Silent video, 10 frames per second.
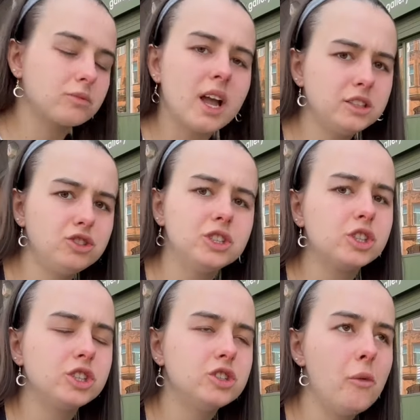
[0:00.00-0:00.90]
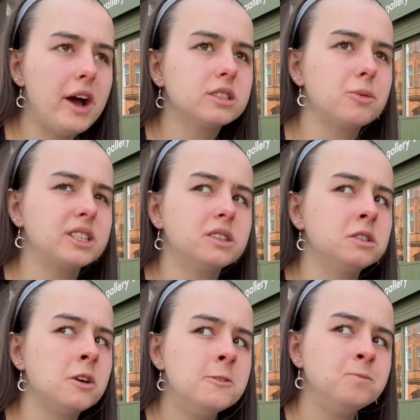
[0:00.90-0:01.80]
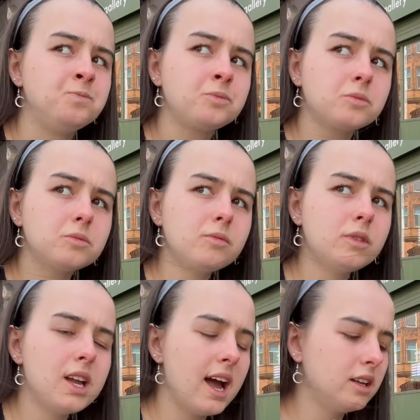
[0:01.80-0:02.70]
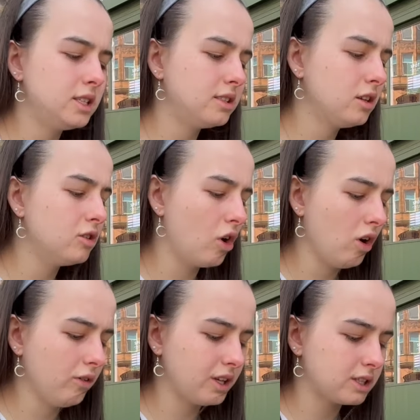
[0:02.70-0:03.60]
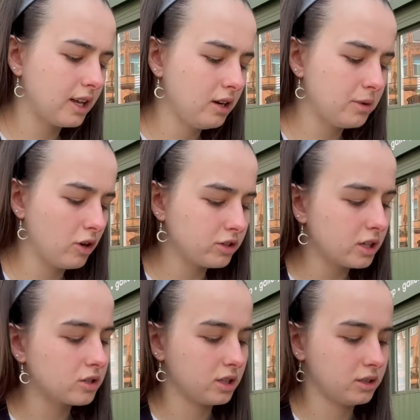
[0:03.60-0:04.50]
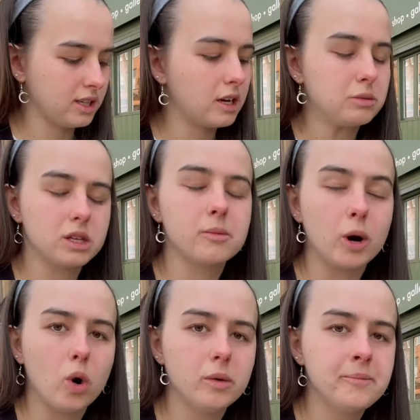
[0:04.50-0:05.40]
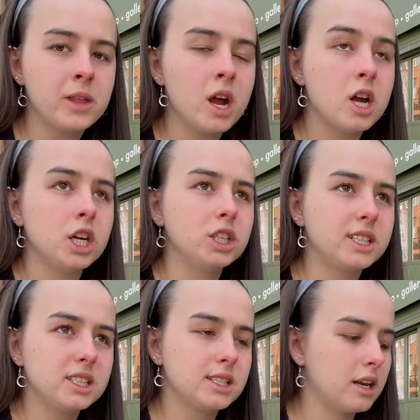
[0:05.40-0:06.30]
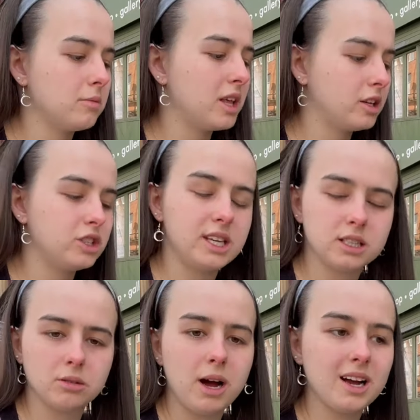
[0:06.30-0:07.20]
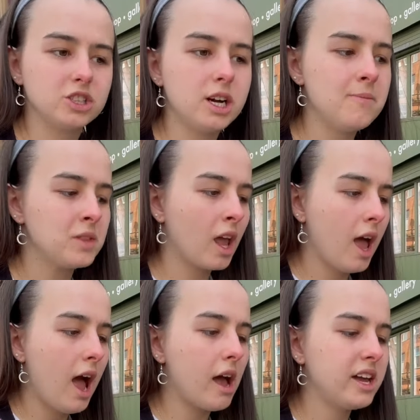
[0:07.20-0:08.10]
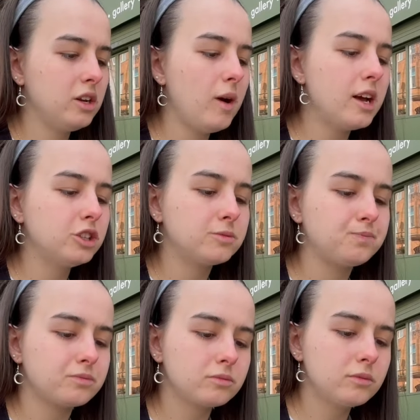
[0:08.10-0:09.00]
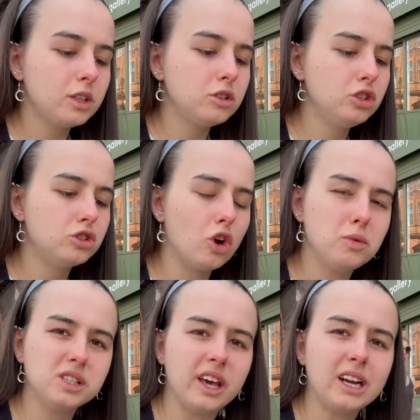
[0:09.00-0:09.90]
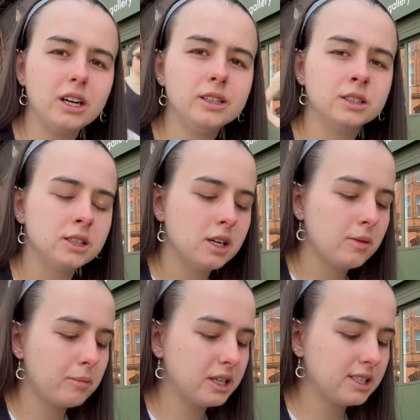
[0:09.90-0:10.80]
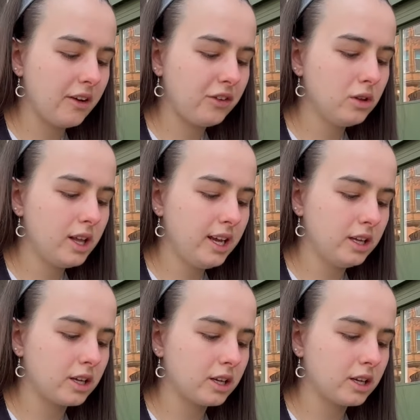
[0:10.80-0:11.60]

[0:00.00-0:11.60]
Actually, it is not what I expected. I can taste a lot of the syrup, and also because of the syrup's at the bottom, you taste the syrup, then you taste the matcha. I kind of wish the straw was thicker, because I feel like